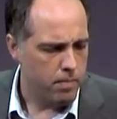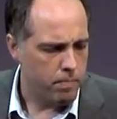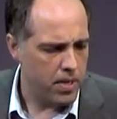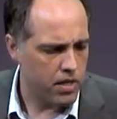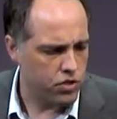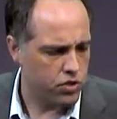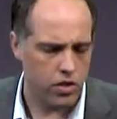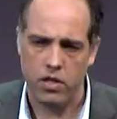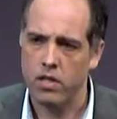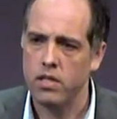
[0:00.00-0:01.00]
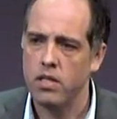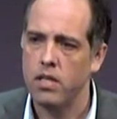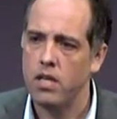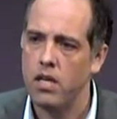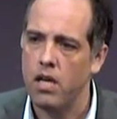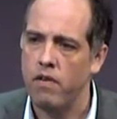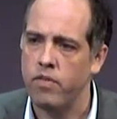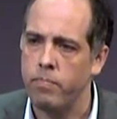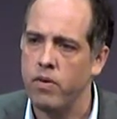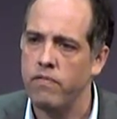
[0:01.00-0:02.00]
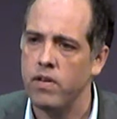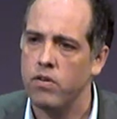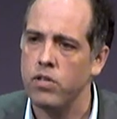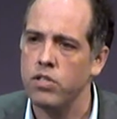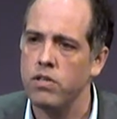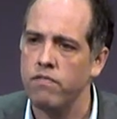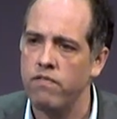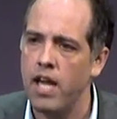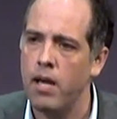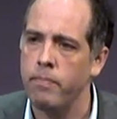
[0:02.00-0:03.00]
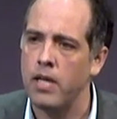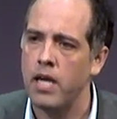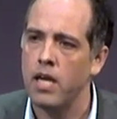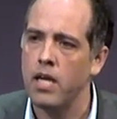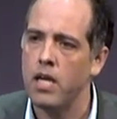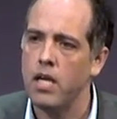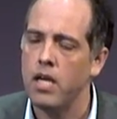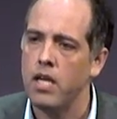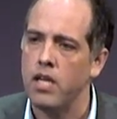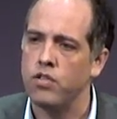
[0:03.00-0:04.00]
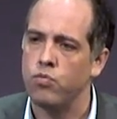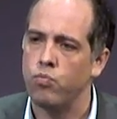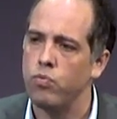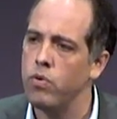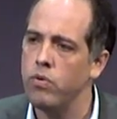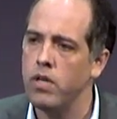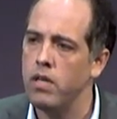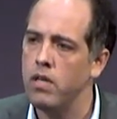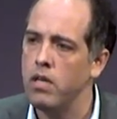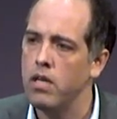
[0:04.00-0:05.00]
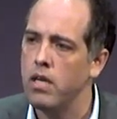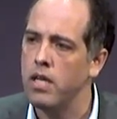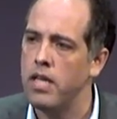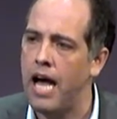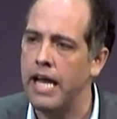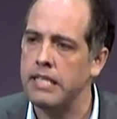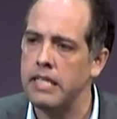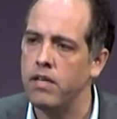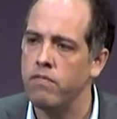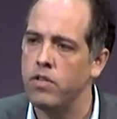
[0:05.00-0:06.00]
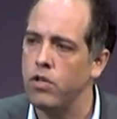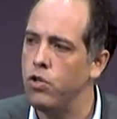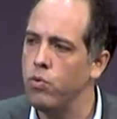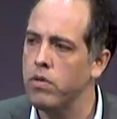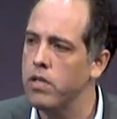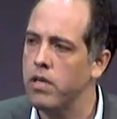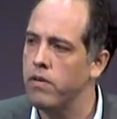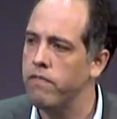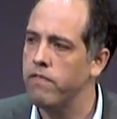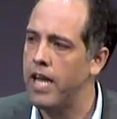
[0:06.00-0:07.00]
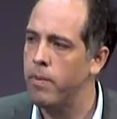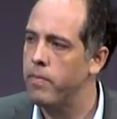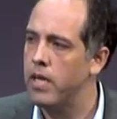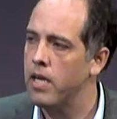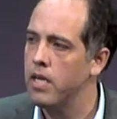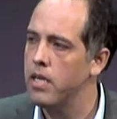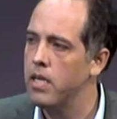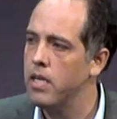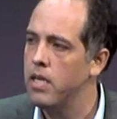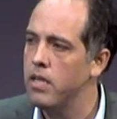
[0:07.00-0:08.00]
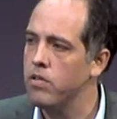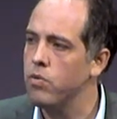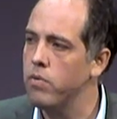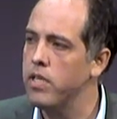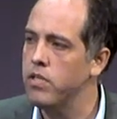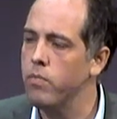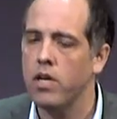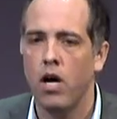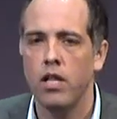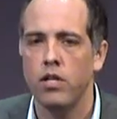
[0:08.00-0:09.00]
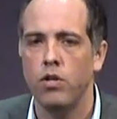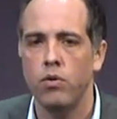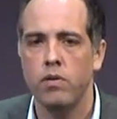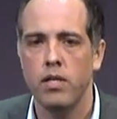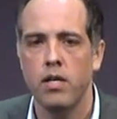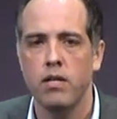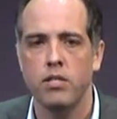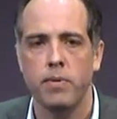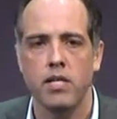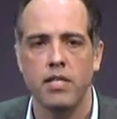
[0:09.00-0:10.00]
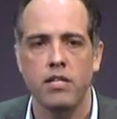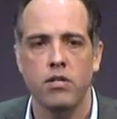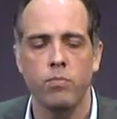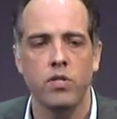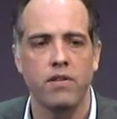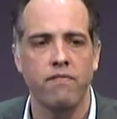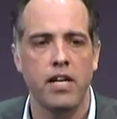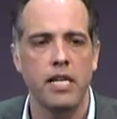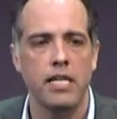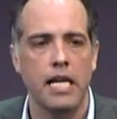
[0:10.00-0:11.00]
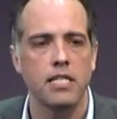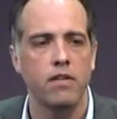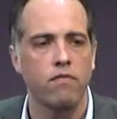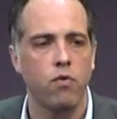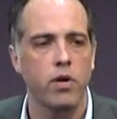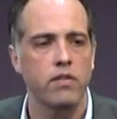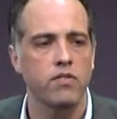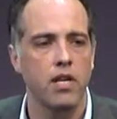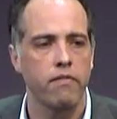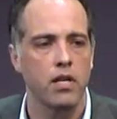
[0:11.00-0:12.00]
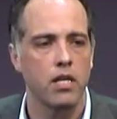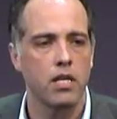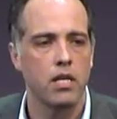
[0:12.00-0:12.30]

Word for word: picture of the perfect Christian family is rooted in the idea of the nuclear family. There's a reason we call it nuclear. It's because that term was invented in nineteen forty-seven,